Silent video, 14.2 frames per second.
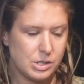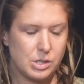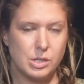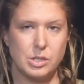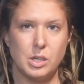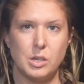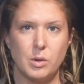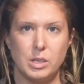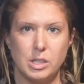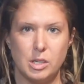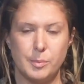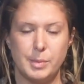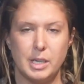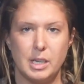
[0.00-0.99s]
to know a
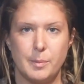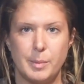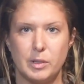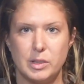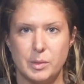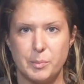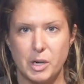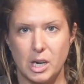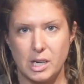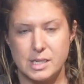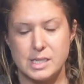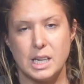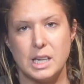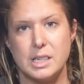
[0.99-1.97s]
little bit about the
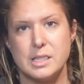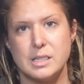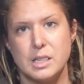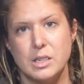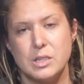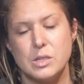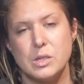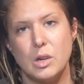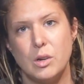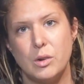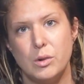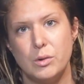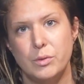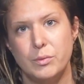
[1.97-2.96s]
process.
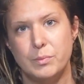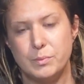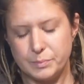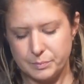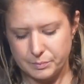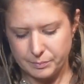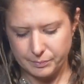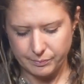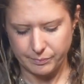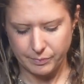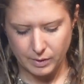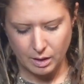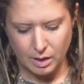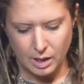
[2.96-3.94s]
So
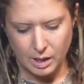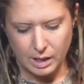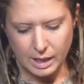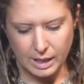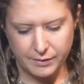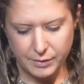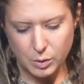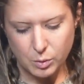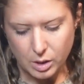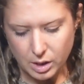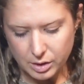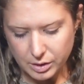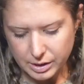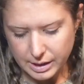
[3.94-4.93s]
if you
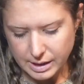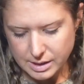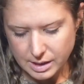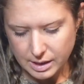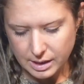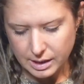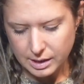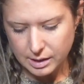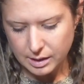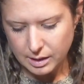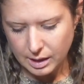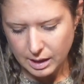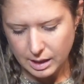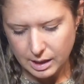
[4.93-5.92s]
are looking to hunt,
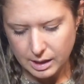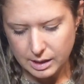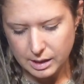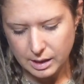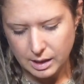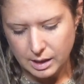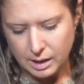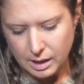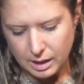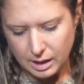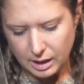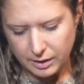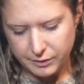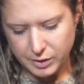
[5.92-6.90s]
and
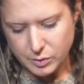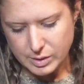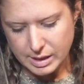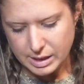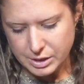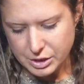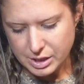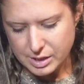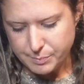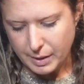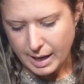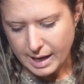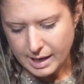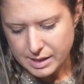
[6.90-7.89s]
if you did just
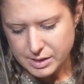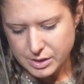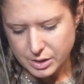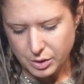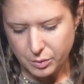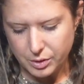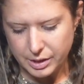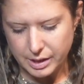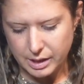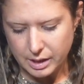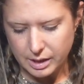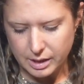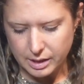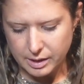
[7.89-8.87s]
pass
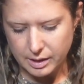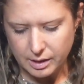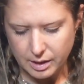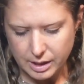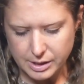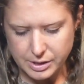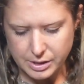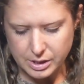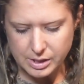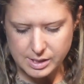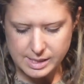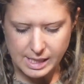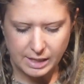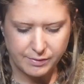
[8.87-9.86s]
your hunter
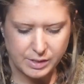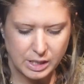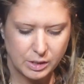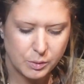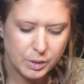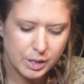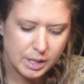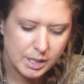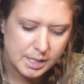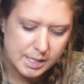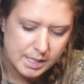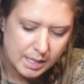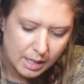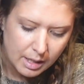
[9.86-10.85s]
safety course,